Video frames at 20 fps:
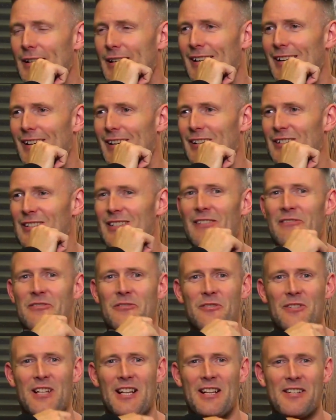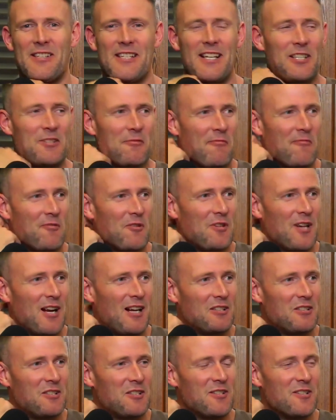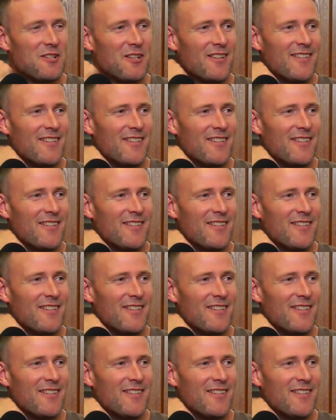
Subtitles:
I'd love to have done a session with Rod Hutchinson.